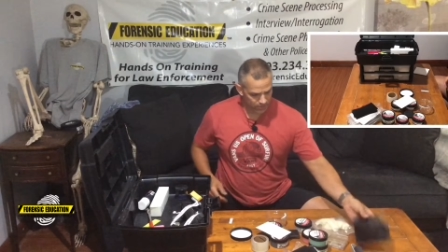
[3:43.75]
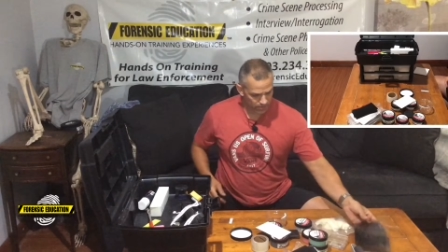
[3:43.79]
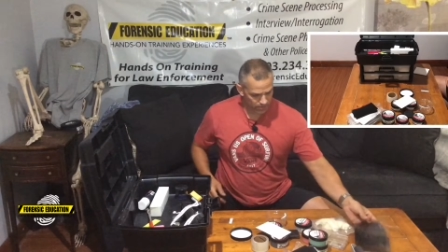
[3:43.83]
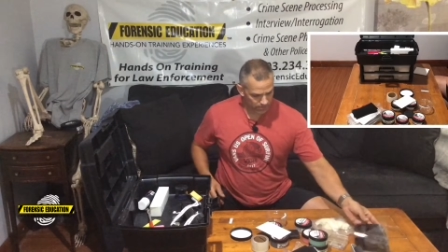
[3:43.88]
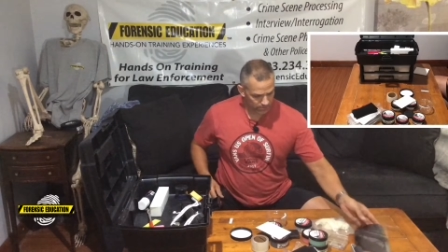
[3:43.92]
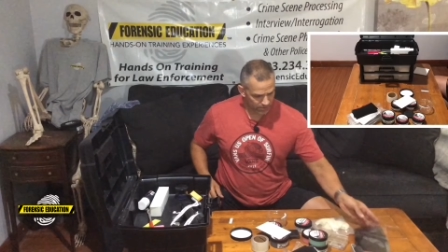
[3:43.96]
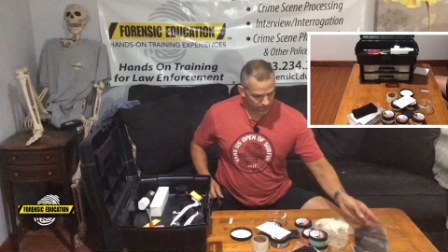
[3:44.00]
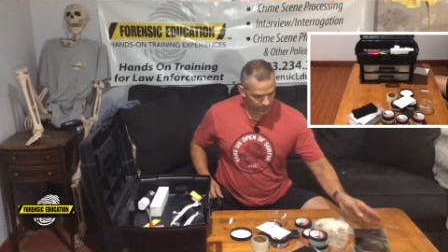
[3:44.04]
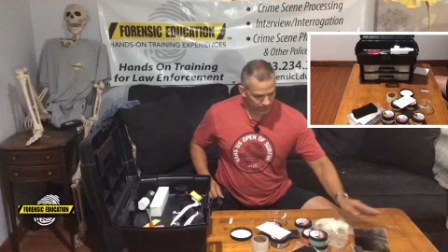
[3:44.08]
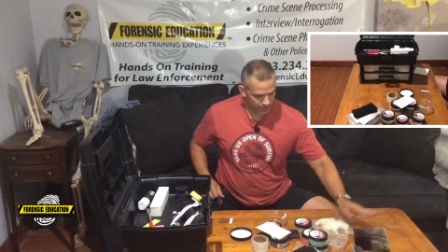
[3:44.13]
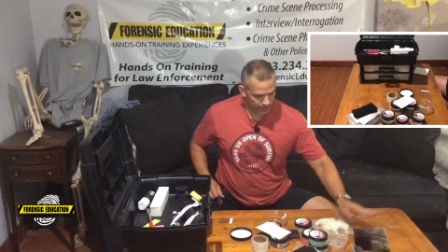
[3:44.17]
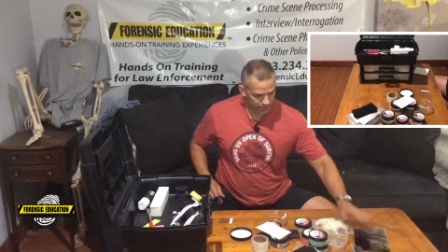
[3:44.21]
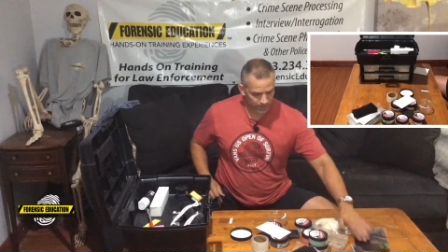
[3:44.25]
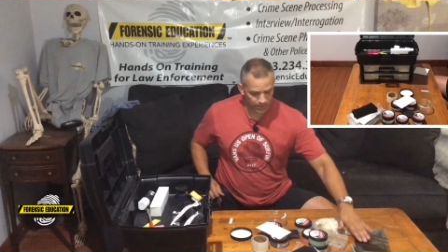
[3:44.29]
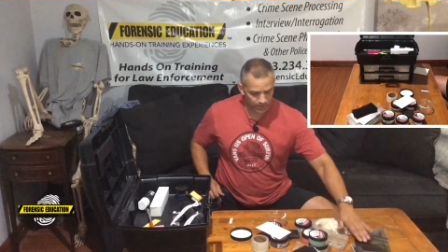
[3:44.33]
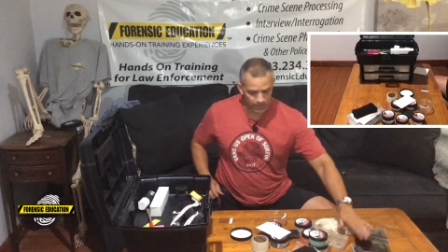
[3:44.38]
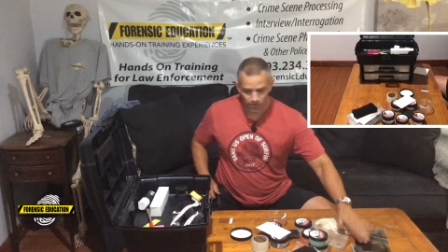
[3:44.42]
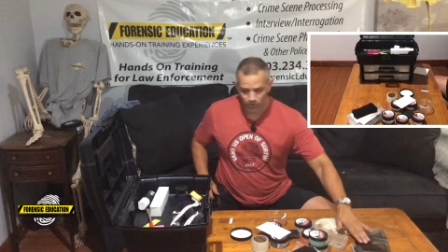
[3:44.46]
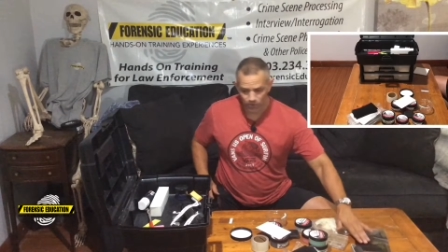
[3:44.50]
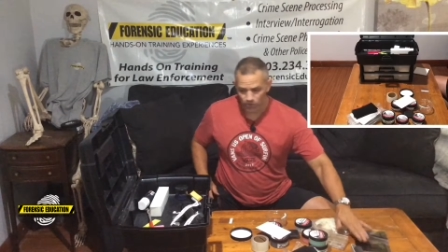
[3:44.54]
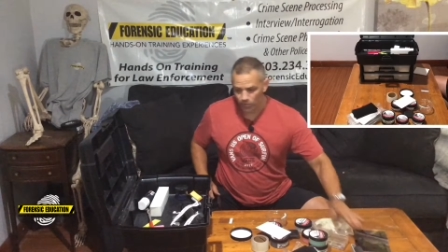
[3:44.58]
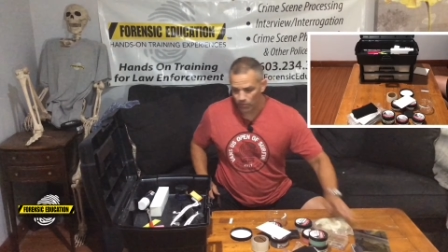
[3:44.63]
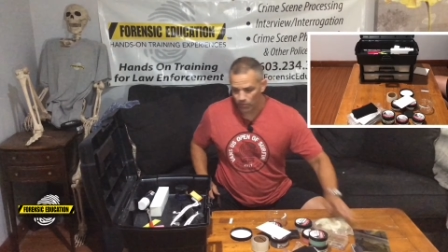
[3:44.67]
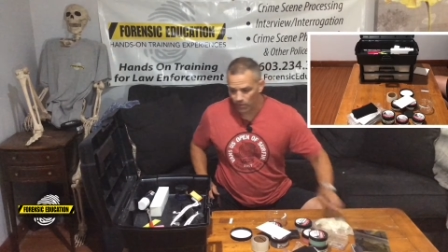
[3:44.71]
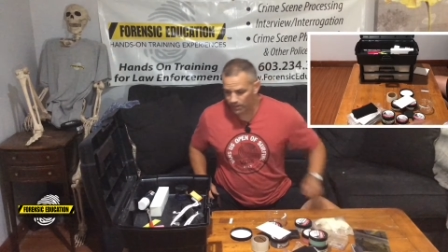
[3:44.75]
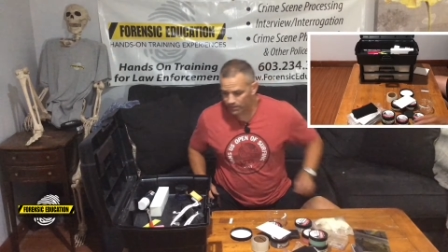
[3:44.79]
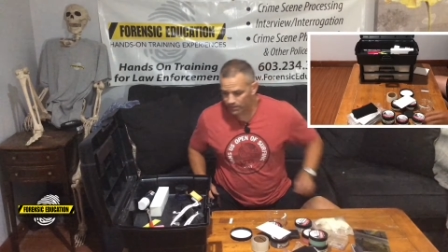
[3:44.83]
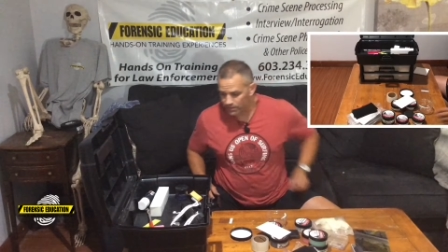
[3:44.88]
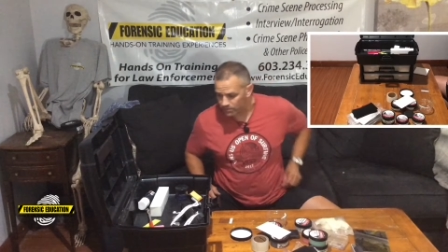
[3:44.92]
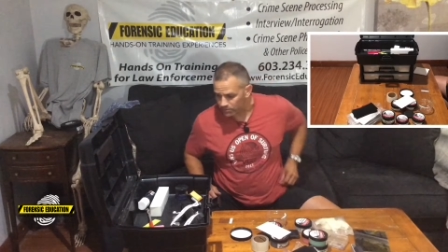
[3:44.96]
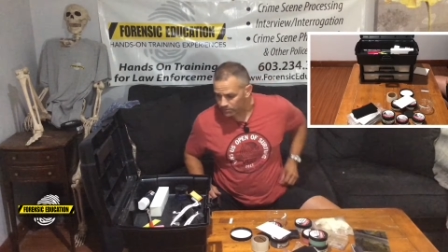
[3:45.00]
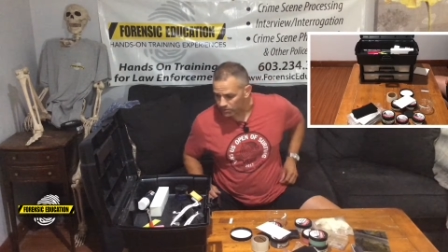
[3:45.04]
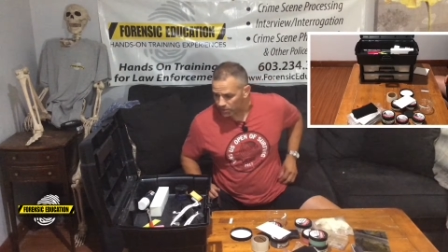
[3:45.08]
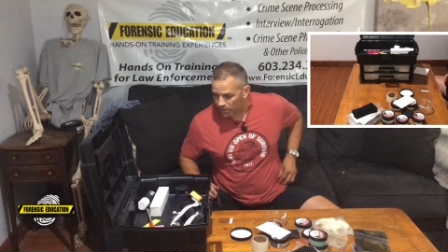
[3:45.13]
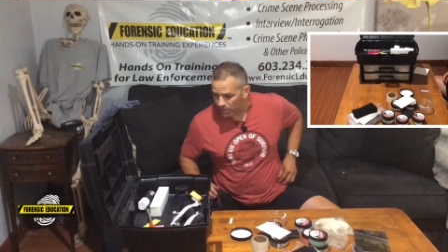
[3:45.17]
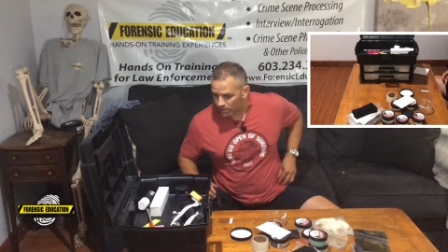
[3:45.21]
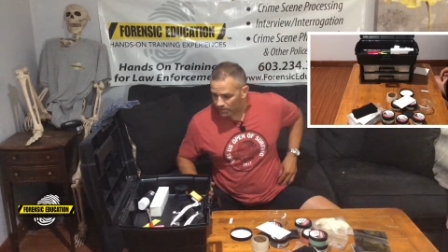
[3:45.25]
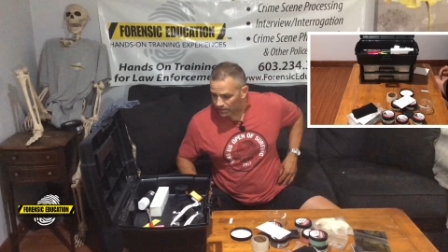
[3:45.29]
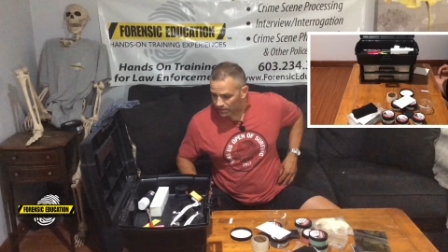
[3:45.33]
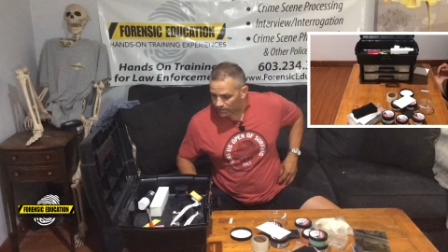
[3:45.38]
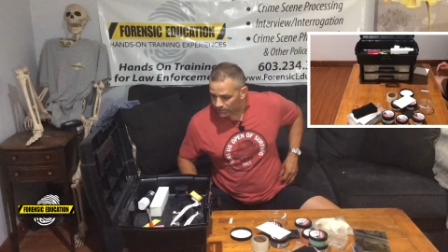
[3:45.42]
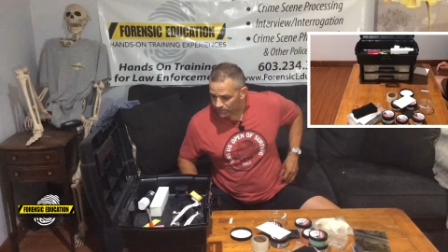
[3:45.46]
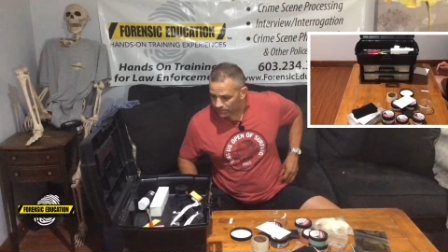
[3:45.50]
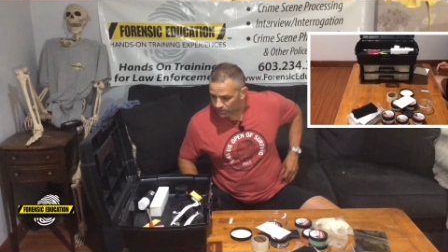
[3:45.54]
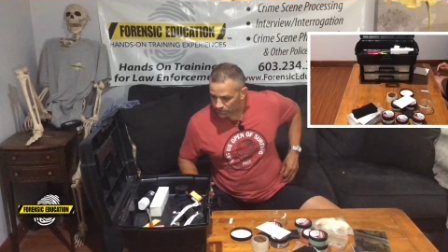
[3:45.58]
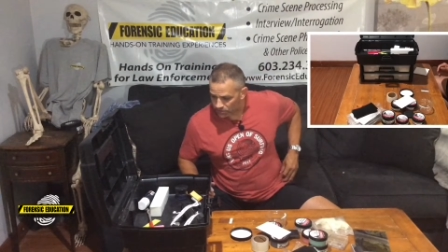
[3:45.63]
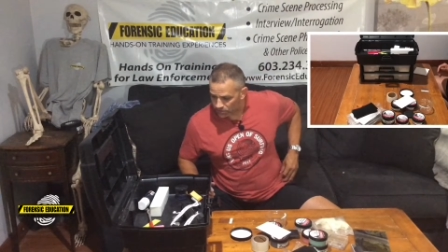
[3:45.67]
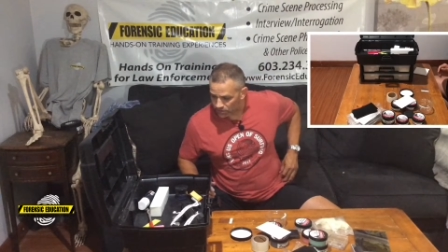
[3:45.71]
So I definitely want some gel
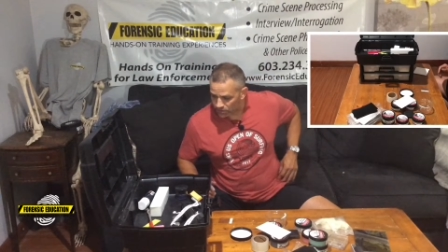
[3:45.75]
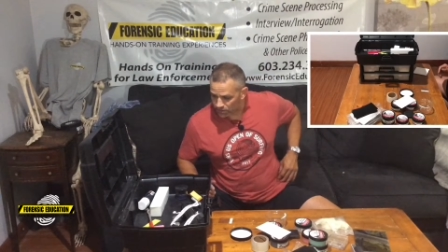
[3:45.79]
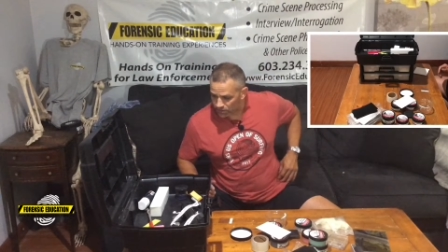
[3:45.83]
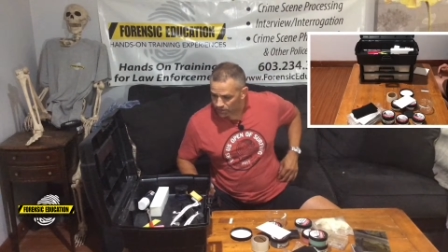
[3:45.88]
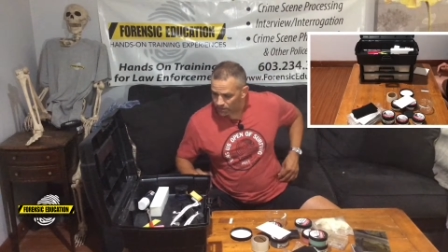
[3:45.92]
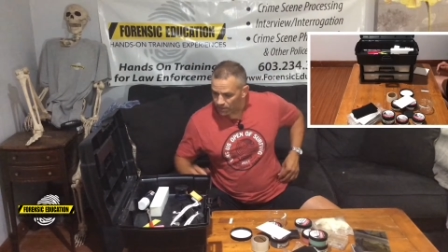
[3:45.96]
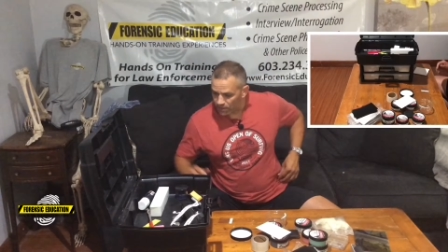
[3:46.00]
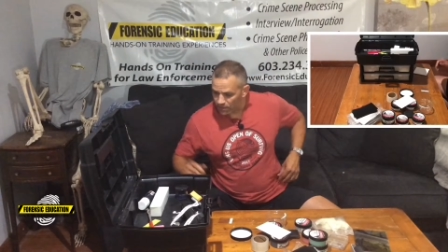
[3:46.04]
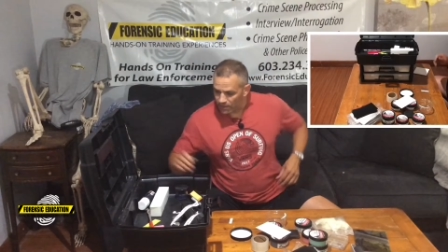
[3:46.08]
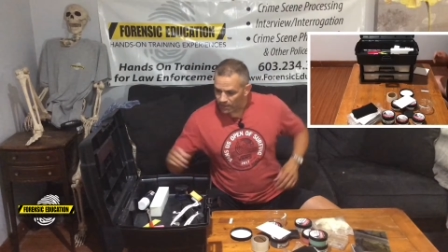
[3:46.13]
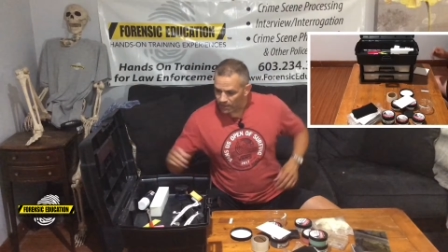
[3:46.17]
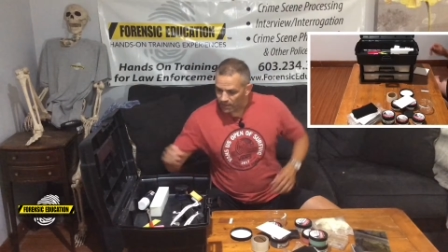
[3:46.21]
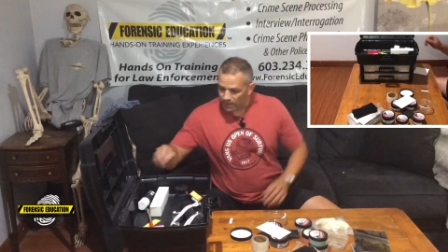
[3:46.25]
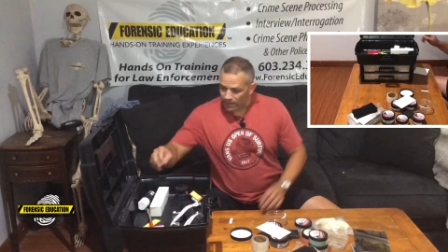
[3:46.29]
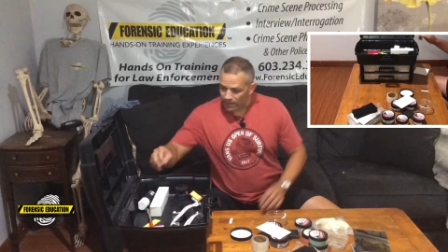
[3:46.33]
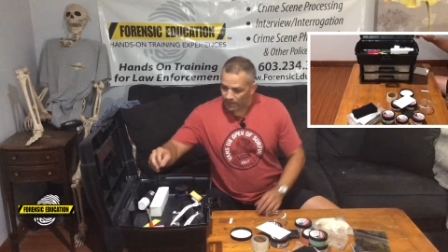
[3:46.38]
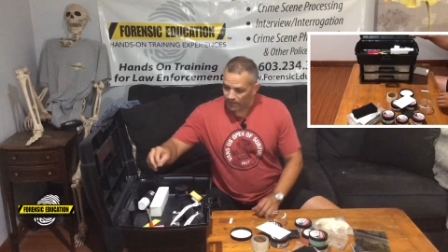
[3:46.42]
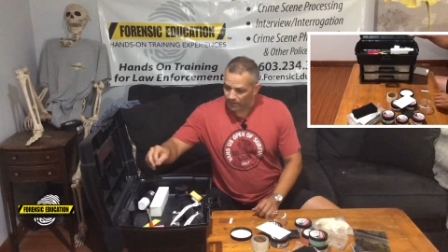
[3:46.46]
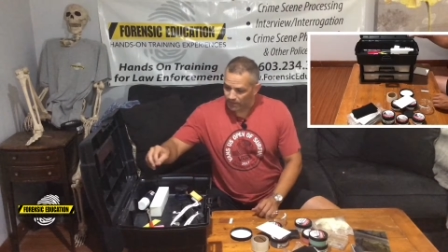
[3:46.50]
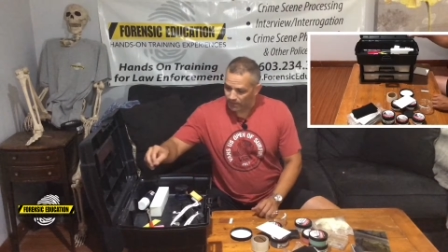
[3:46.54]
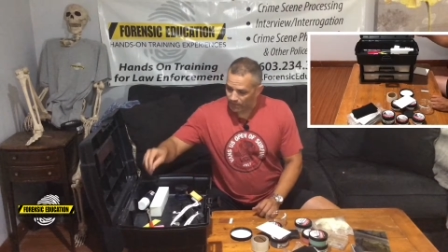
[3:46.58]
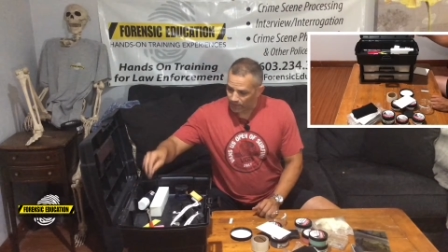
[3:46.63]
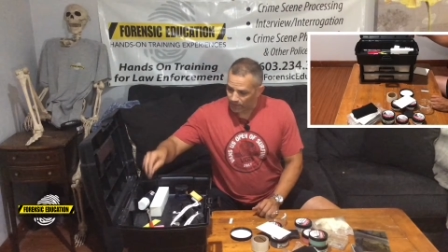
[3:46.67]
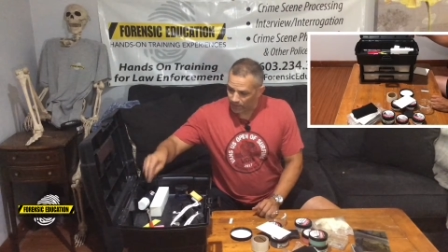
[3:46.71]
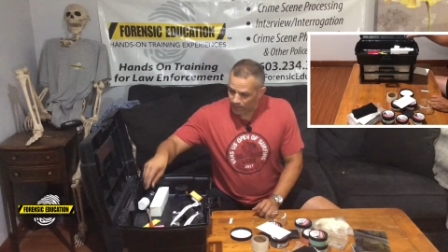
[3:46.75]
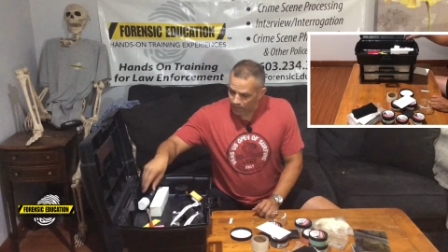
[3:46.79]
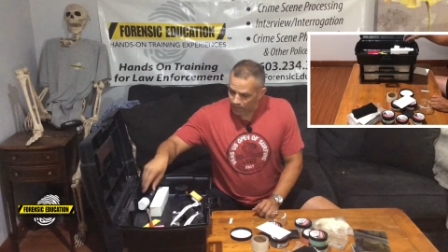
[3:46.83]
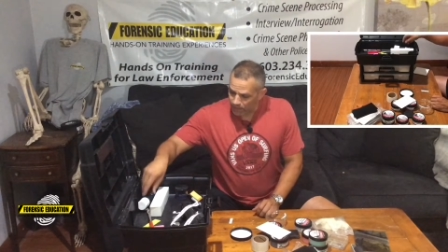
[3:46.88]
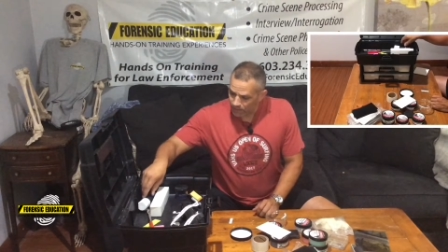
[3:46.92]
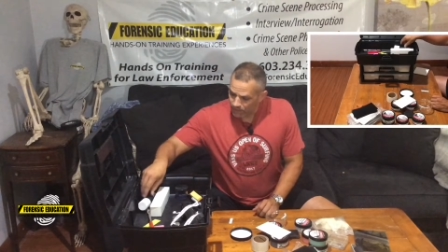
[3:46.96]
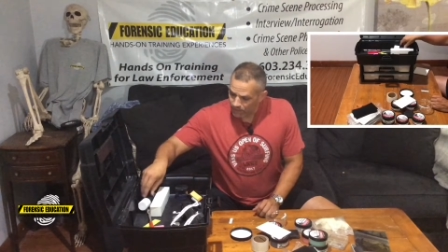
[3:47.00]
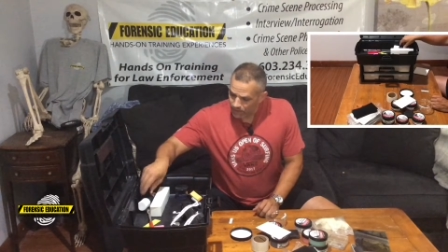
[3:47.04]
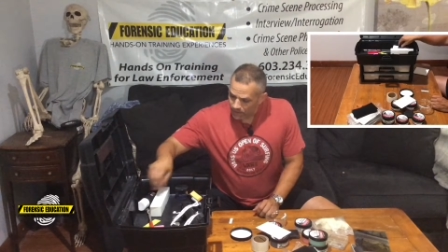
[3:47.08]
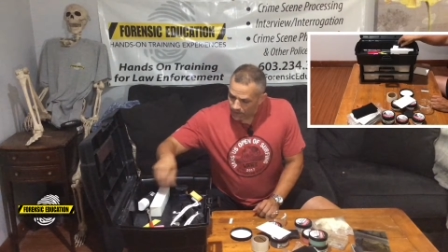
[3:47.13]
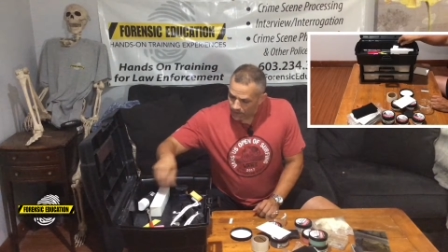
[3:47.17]
lifters in there.